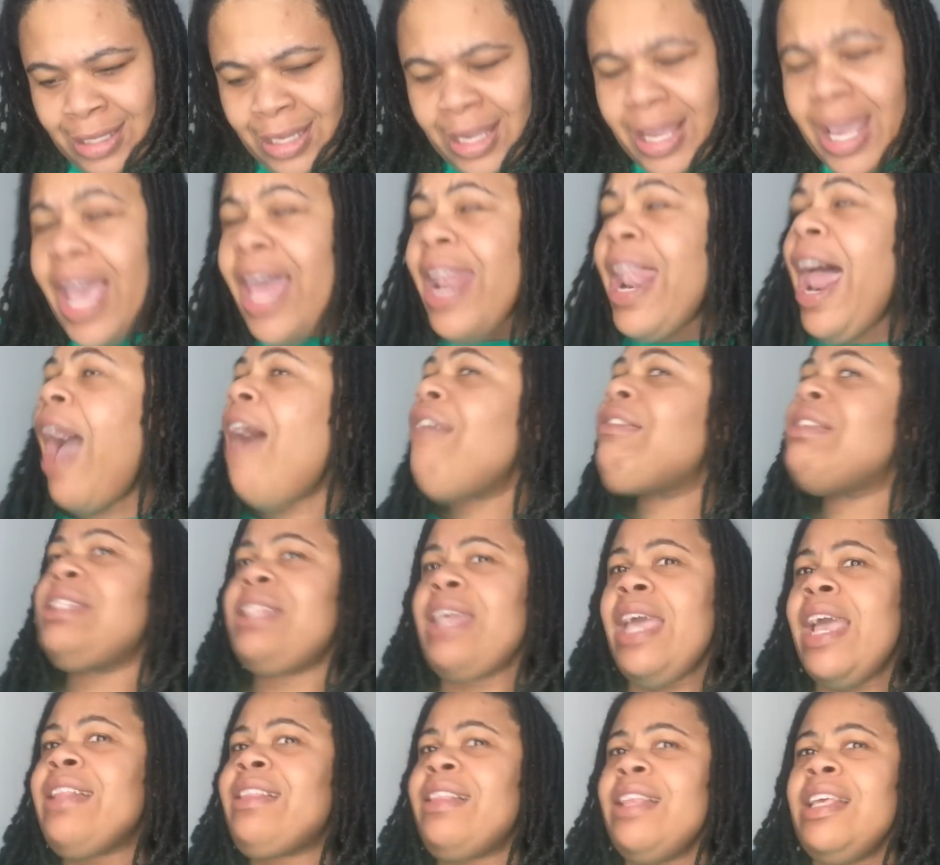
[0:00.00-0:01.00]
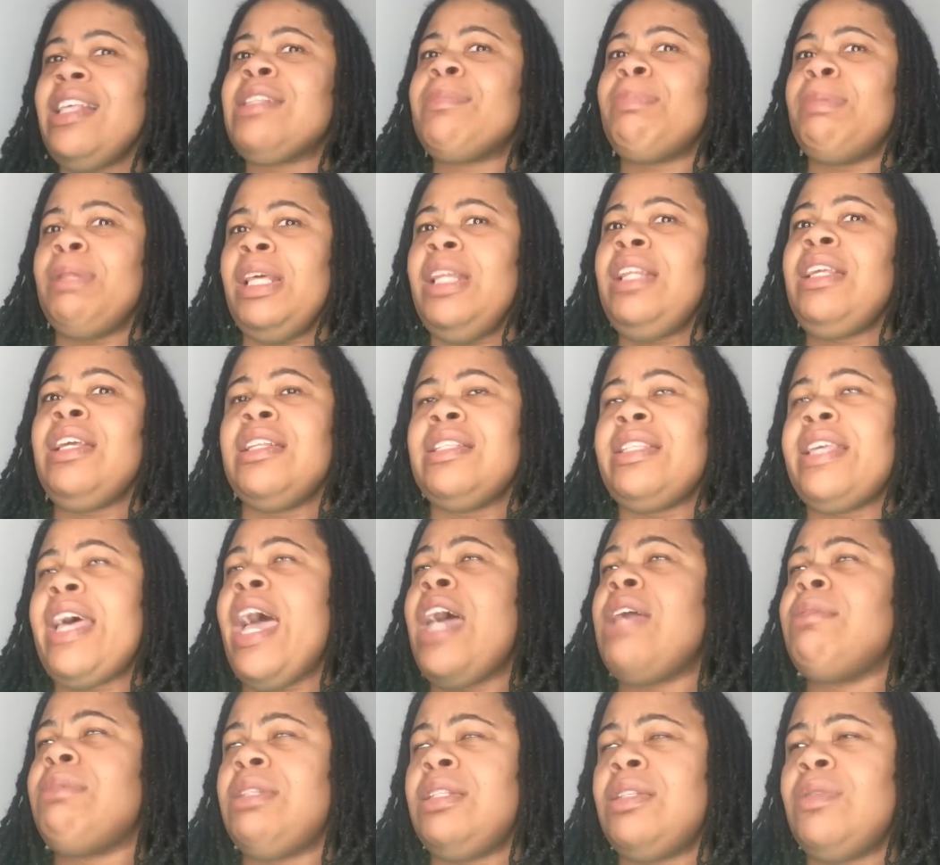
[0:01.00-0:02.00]
and I've said this plenty of
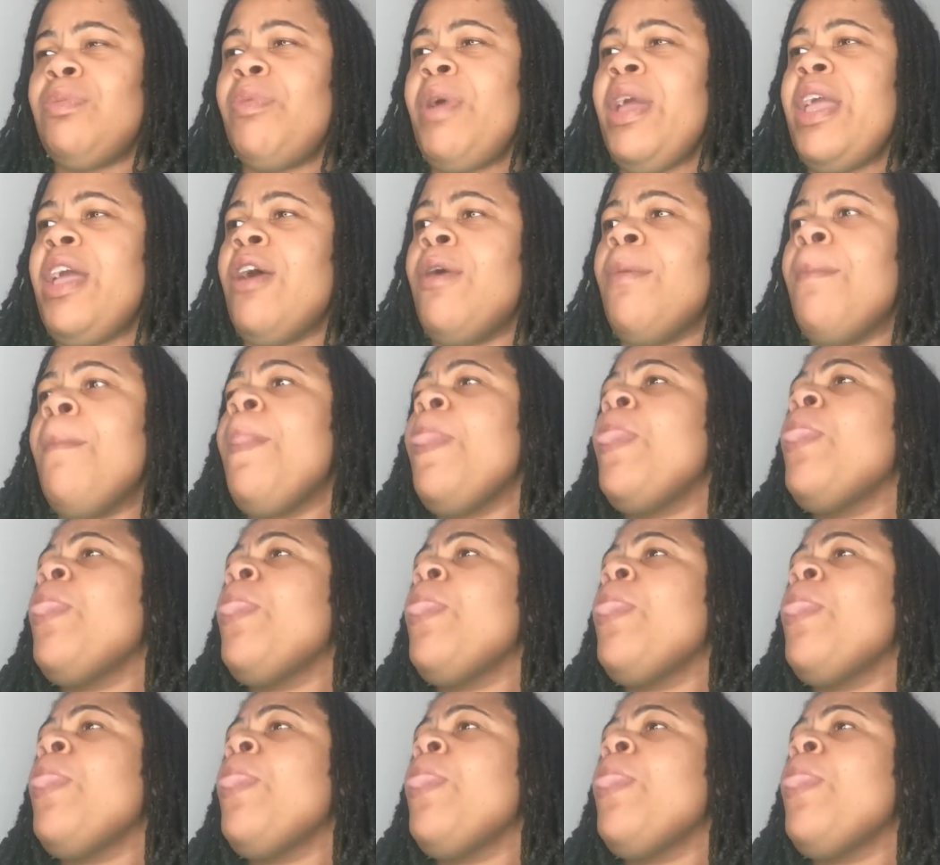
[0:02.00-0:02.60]
times as well,